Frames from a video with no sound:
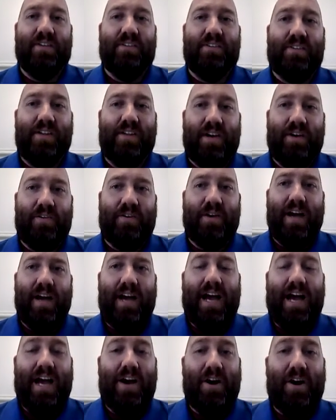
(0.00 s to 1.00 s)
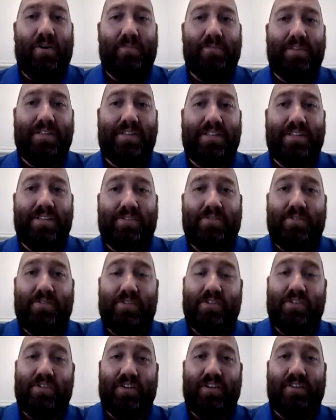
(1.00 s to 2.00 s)
So I hope this has
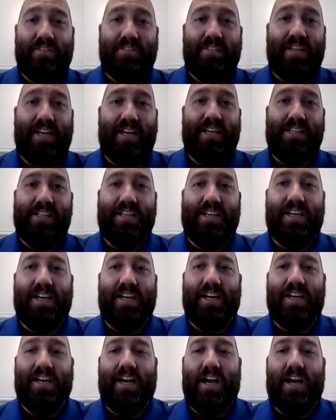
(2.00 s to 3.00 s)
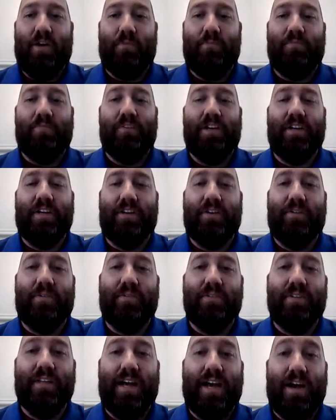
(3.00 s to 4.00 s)
served as a help for you.
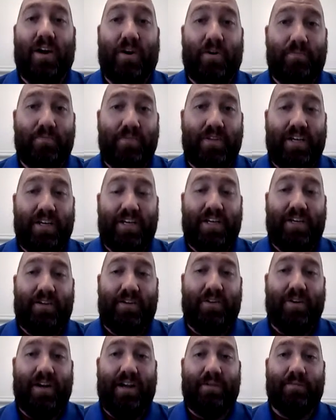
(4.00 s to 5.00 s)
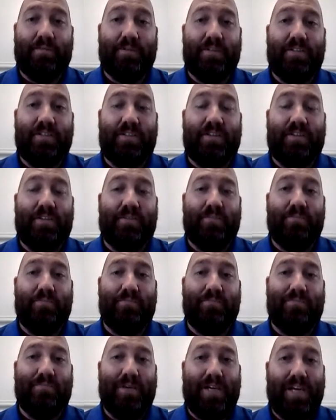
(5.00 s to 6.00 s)
I hope that you're able to
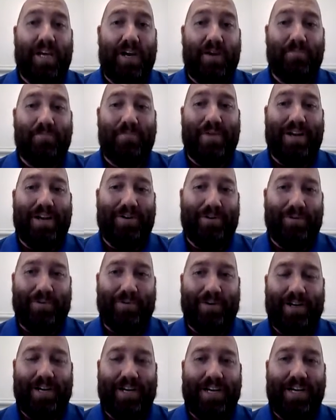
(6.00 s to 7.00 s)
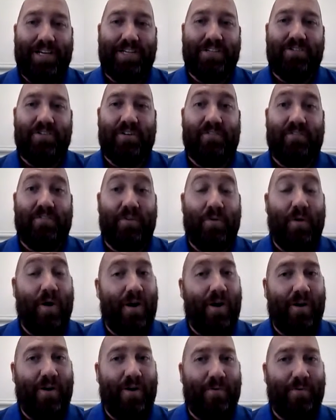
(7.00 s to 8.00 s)
become better organized, or if you
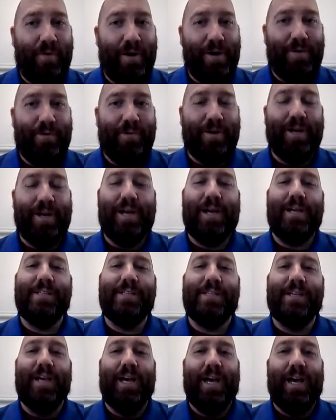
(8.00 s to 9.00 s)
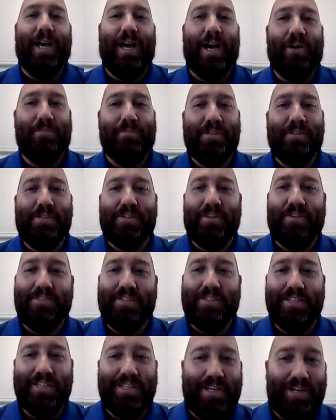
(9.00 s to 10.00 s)
are already organized, I hope this
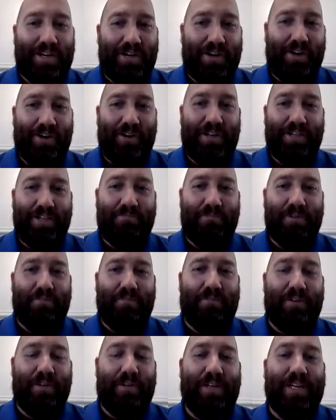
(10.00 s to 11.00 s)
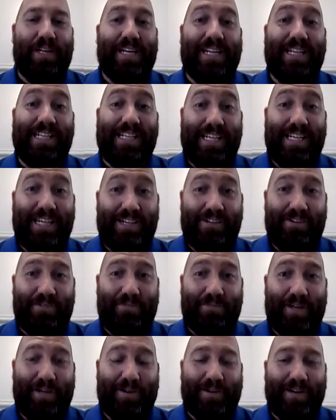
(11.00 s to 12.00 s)
serves as an encouragement for you to continue to
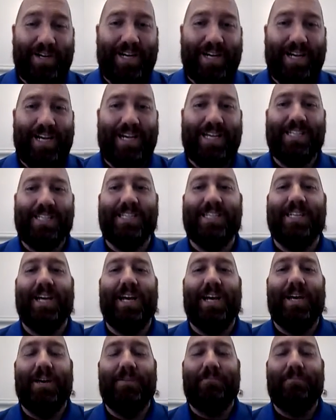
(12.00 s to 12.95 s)
be organized,